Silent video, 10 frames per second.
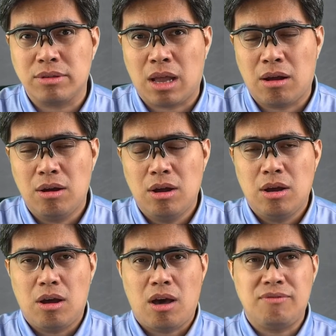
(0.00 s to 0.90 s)
Now,
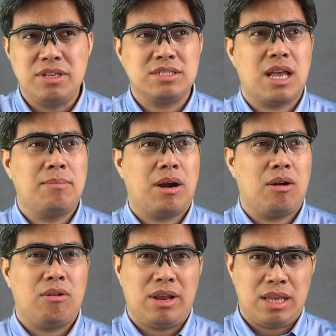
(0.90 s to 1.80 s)
obviously, some are
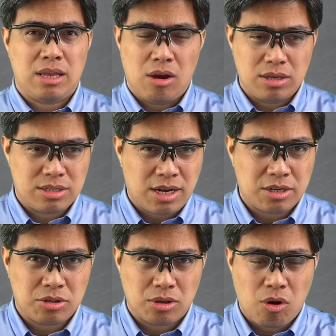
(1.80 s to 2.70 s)
already
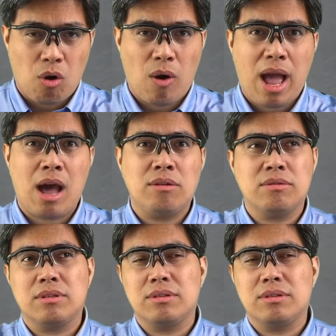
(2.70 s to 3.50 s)
started to go out,